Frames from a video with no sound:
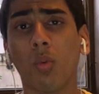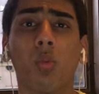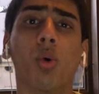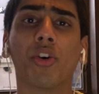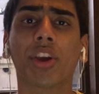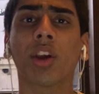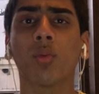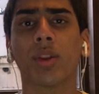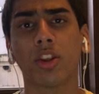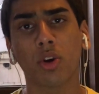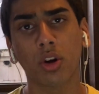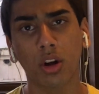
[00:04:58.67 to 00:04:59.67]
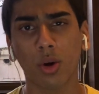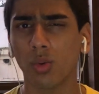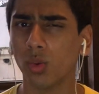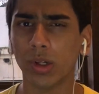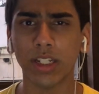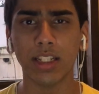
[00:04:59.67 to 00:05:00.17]
Working with your
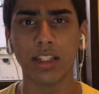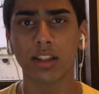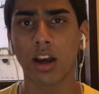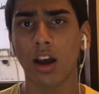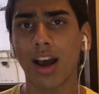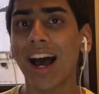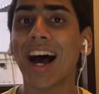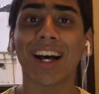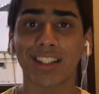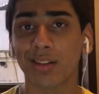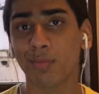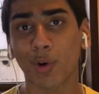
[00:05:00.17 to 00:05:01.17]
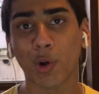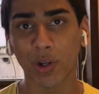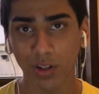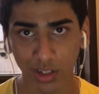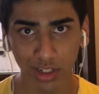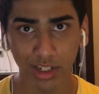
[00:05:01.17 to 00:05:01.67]
crew is as
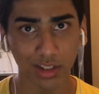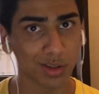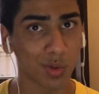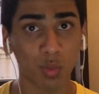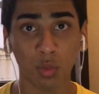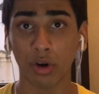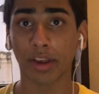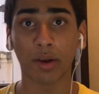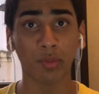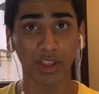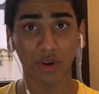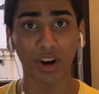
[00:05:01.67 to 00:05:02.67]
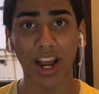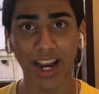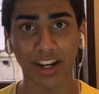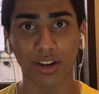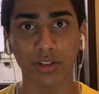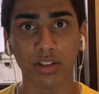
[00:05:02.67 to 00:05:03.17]
important as working with your
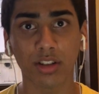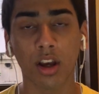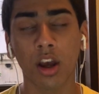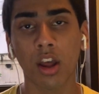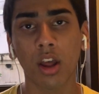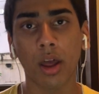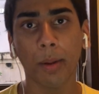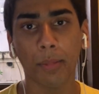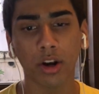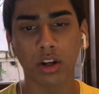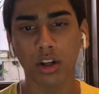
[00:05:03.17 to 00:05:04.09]
actors, but